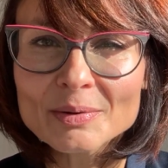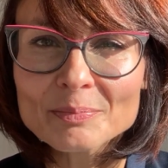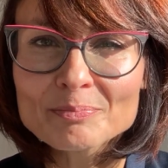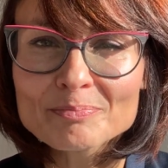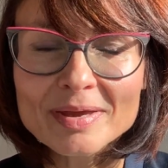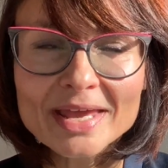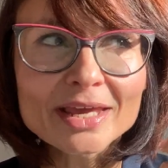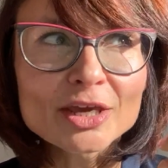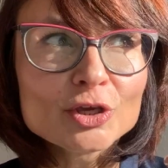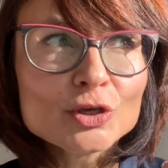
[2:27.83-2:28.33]

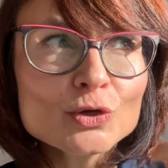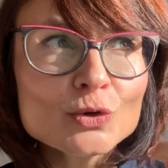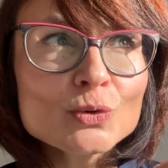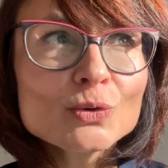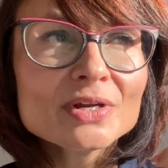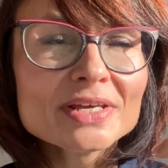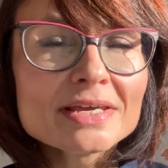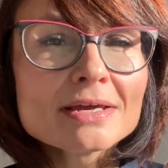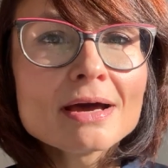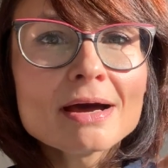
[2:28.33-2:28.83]

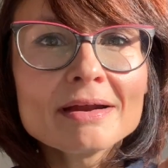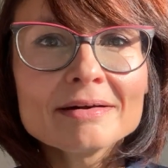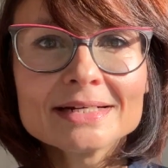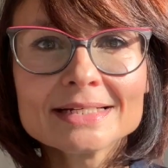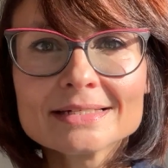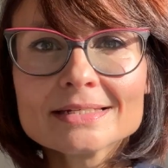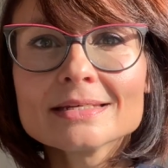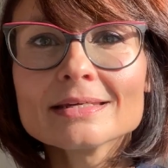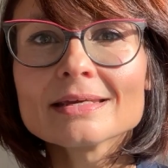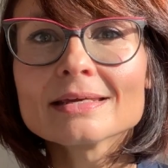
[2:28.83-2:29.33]

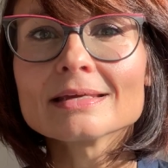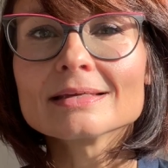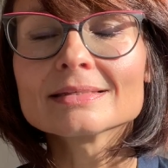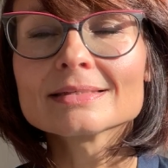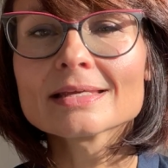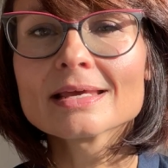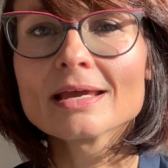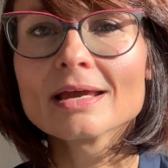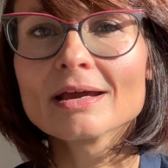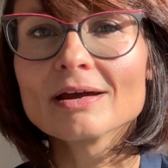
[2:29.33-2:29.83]
peculiarities
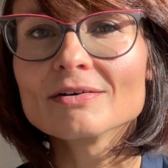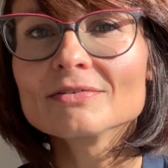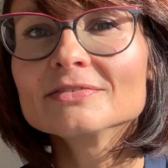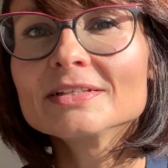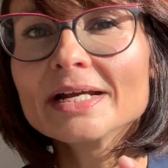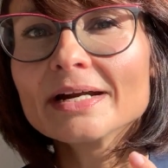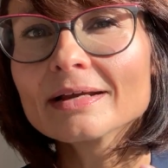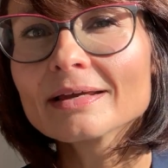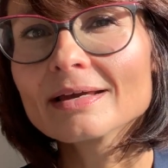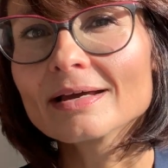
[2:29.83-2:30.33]
of
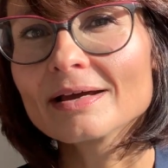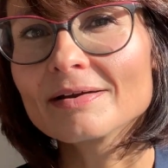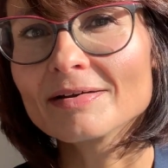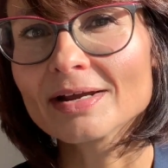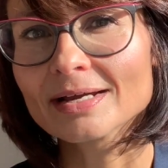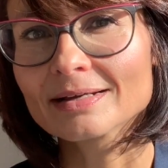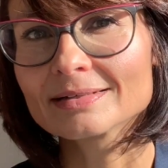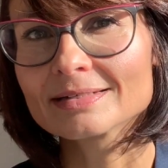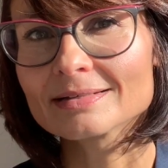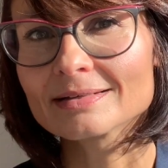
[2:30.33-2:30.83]
their
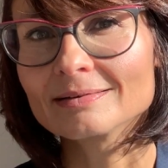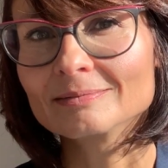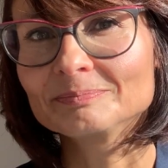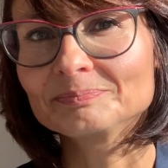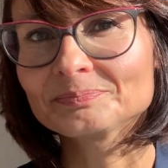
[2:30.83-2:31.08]
character.